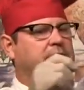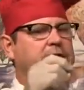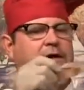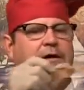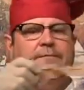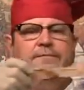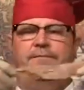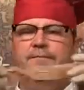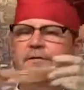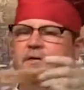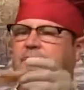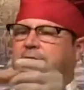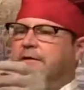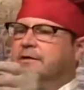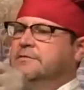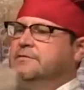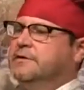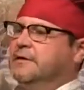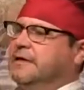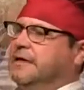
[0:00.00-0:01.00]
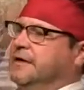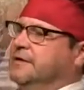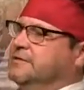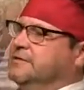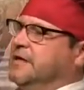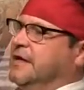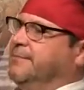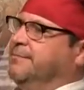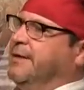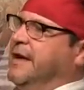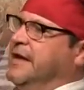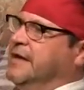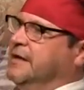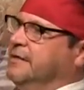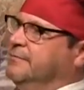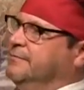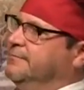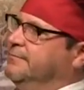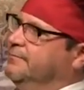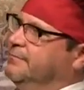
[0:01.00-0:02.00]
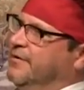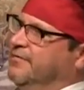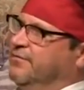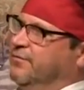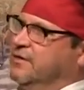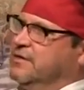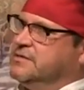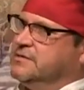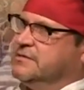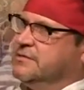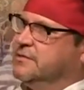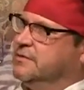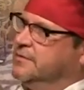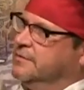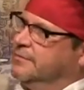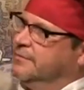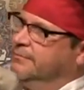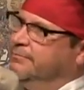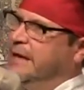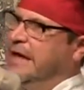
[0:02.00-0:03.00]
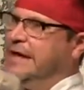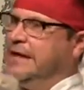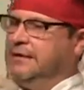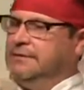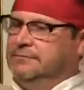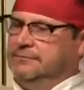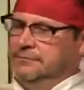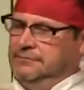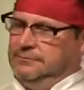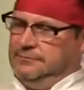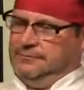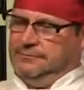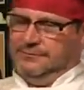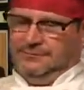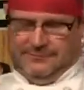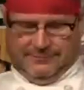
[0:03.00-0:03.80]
Yeah. It kind of looks like bacon before it's bacon.